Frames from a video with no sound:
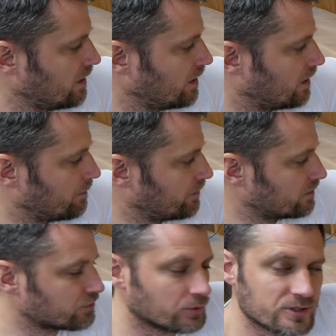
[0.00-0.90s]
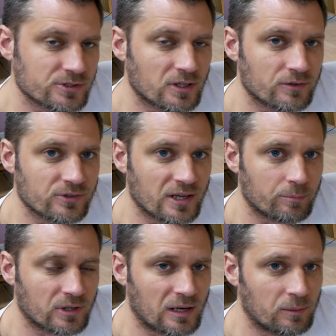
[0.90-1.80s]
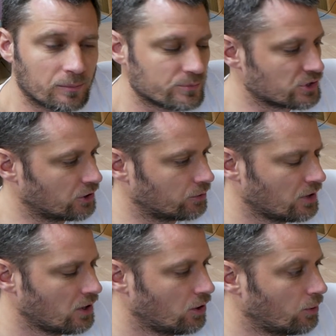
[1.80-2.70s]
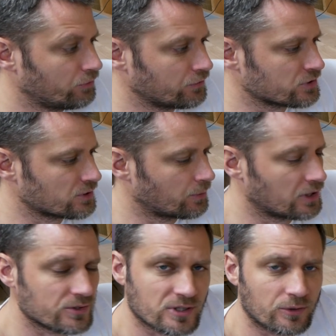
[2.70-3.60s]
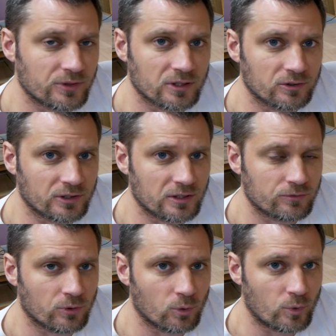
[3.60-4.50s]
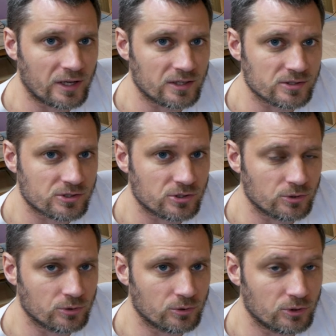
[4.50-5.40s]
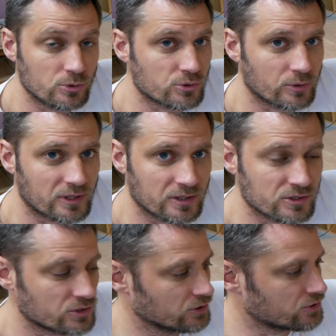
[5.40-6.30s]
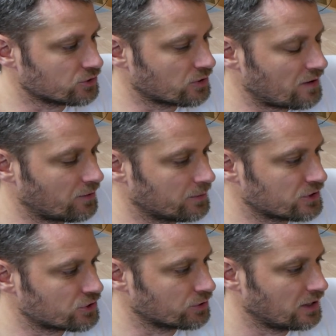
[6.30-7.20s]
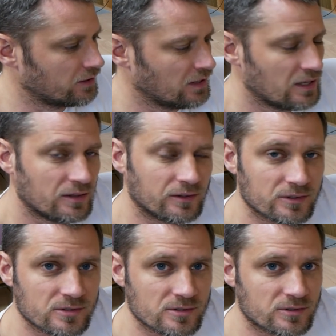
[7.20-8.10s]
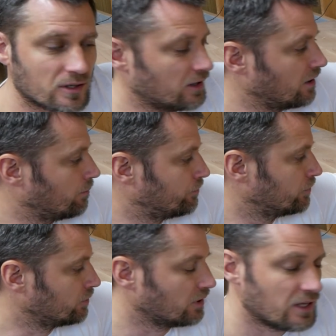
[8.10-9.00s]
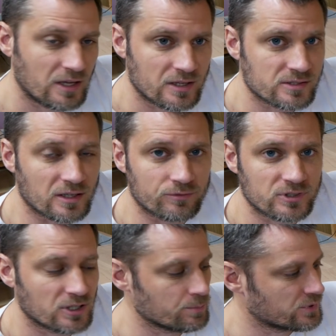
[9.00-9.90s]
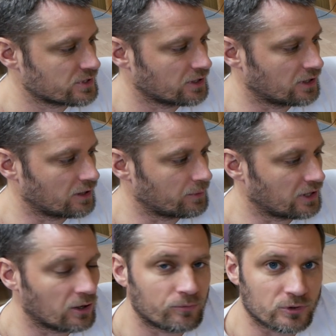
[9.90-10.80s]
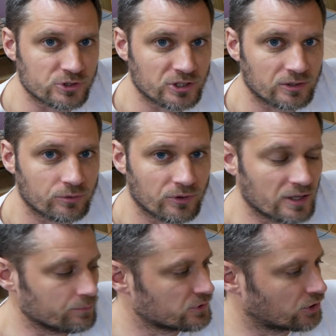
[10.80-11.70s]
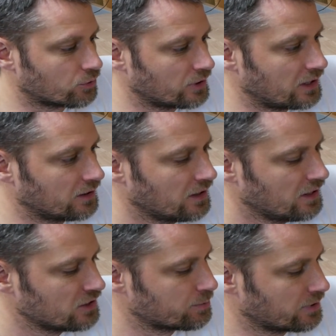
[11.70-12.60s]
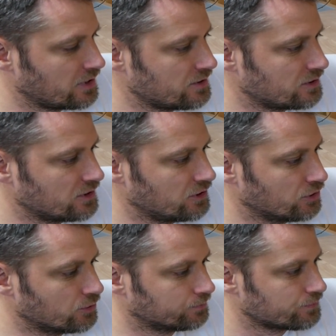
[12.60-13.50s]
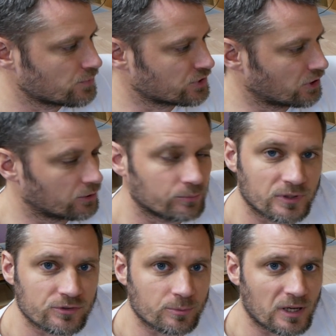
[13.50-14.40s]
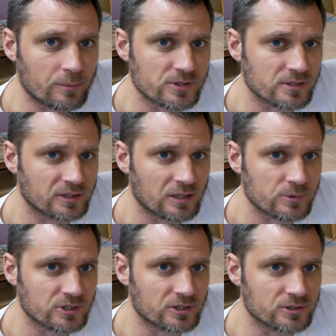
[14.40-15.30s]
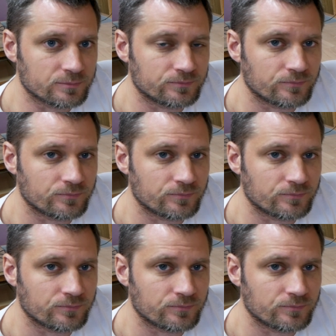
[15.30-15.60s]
I think this really solves that problem. So hopefully for someone else out there looking for ways to use threaded inserts and drive them in straight, that this is a helpful set of tips and a helpful jig for them to create. It's pretty easy to do. So leave some comments in the comment section.